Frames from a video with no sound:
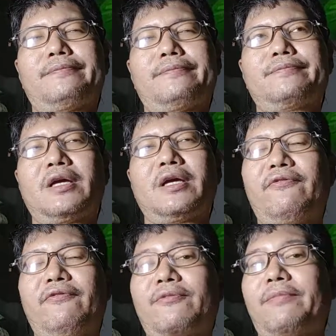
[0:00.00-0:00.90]
leaf
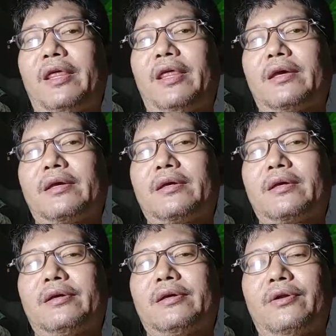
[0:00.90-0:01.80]
spring,
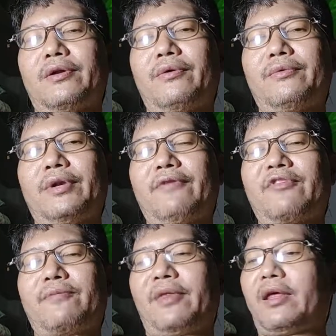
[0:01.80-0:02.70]
leaf
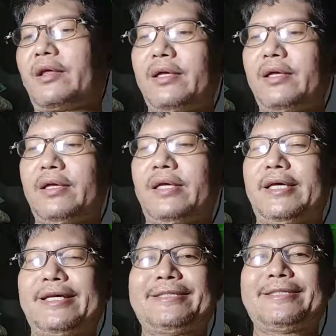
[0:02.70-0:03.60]
spring
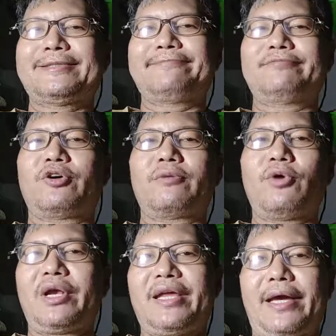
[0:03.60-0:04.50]
or molly.